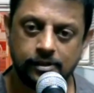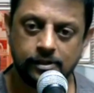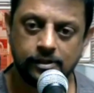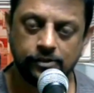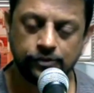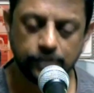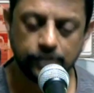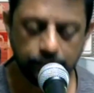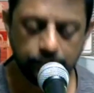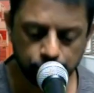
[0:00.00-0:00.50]

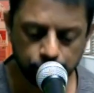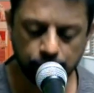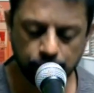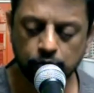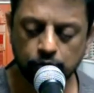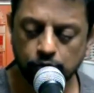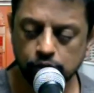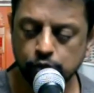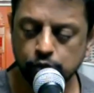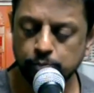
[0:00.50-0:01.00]
They knew that
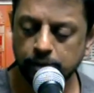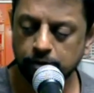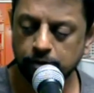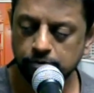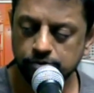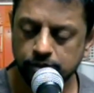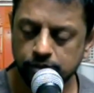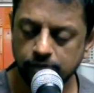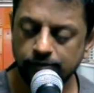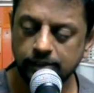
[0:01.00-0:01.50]
Holy Spirit
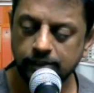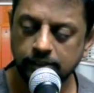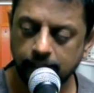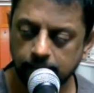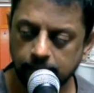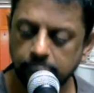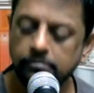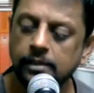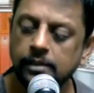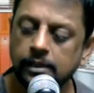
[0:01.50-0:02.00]
was giving
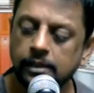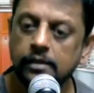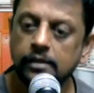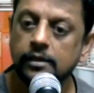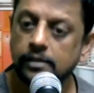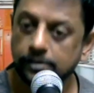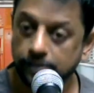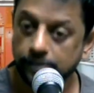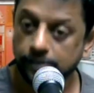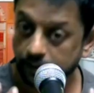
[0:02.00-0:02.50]
them
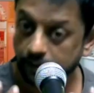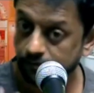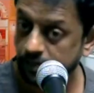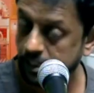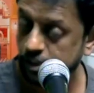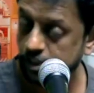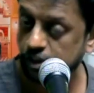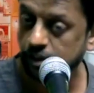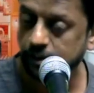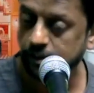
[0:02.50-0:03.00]
the
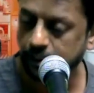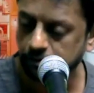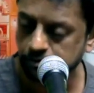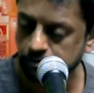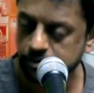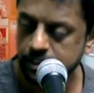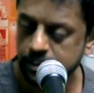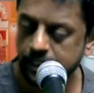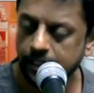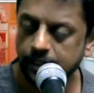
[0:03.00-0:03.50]
revelation that
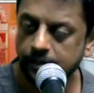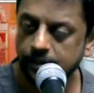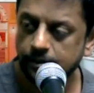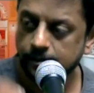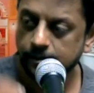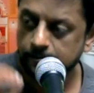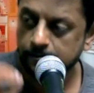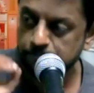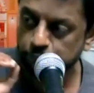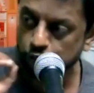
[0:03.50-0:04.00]
was needed
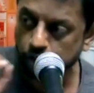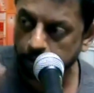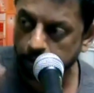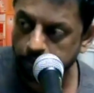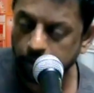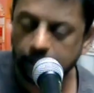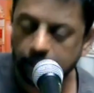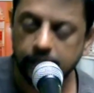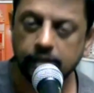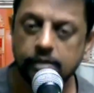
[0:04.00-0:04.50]
to
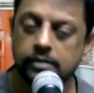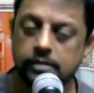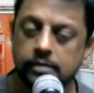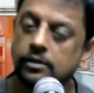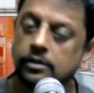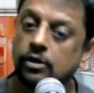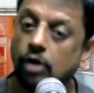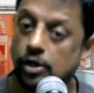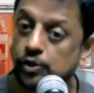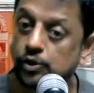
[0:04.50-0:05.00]
communicate
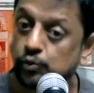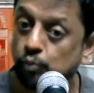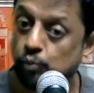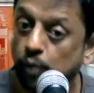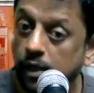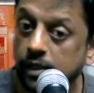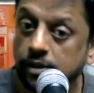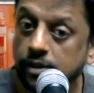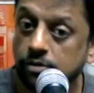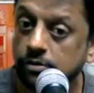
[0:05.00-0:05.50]
God's
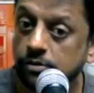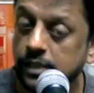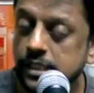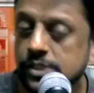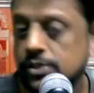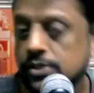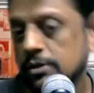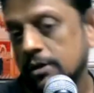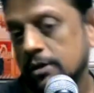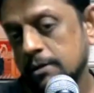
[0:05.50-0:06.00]
word to
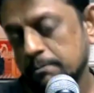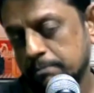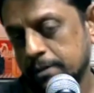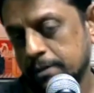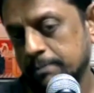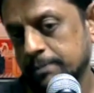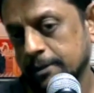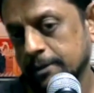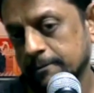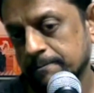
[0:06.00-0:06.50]
these
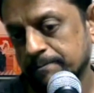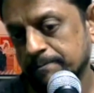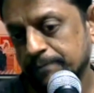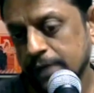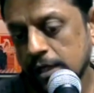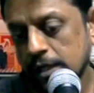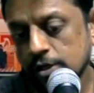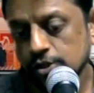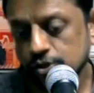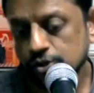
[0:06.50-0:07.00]
people.
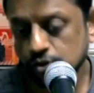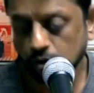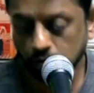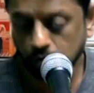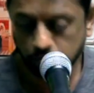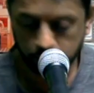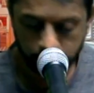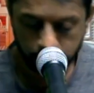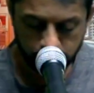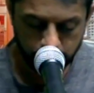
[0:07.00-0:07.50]

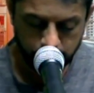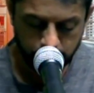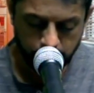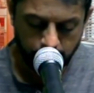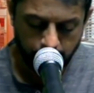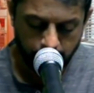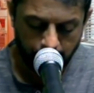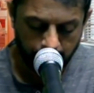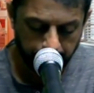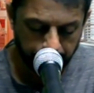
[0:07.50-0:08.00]
So,
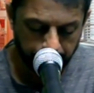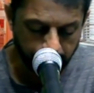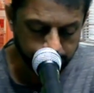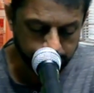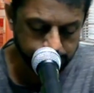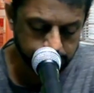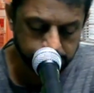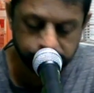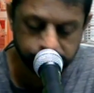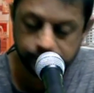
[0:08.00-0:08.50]

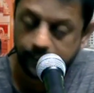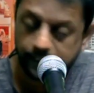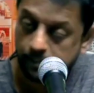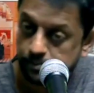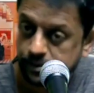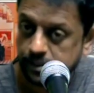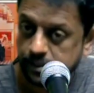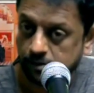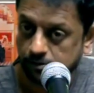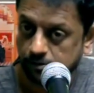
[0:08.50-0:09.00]
apostles
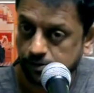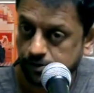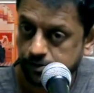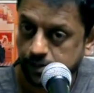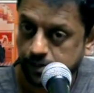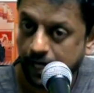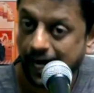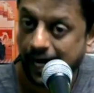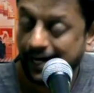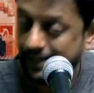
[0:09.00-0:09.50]
themselves
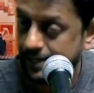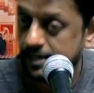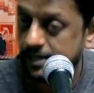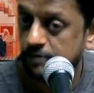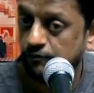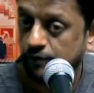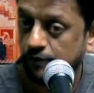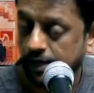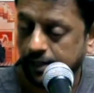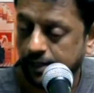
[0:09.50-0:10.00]

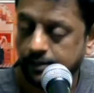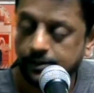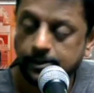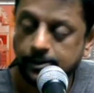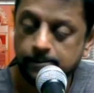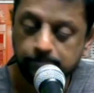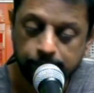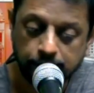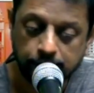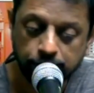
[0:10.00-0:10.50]
identified
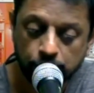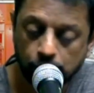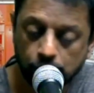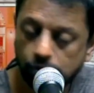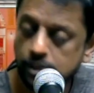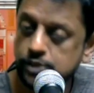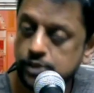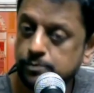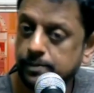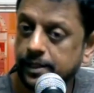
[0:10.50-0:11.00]
that the
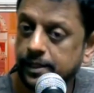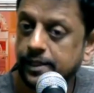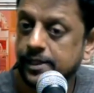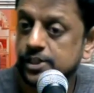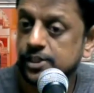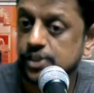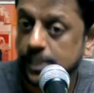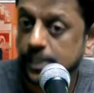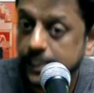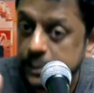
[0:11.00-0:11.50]
Holy Spirit
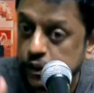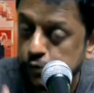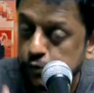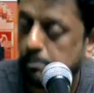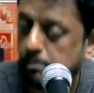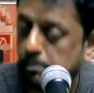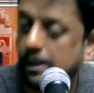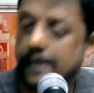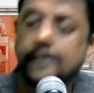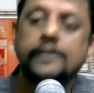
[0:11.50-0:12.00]
is
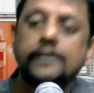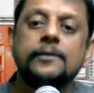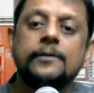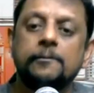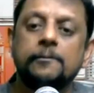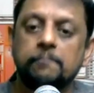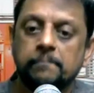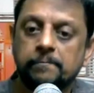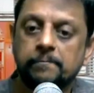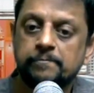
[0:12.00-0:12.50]
inspiring
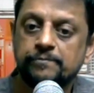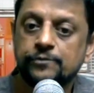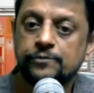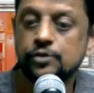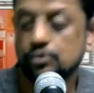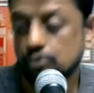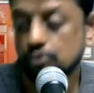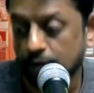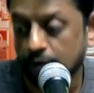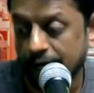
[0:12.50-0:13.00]
them
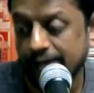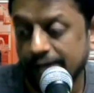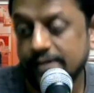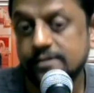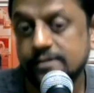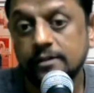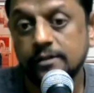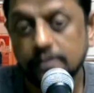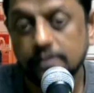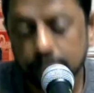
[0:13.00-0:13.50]
to
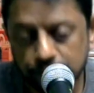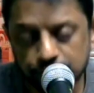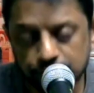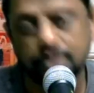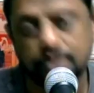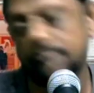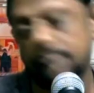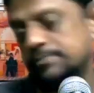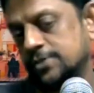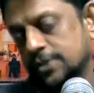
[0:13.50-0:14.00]
write
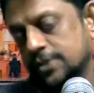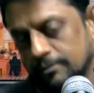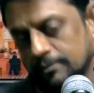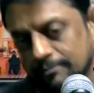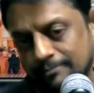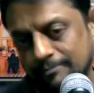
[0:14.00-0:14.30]
scripture.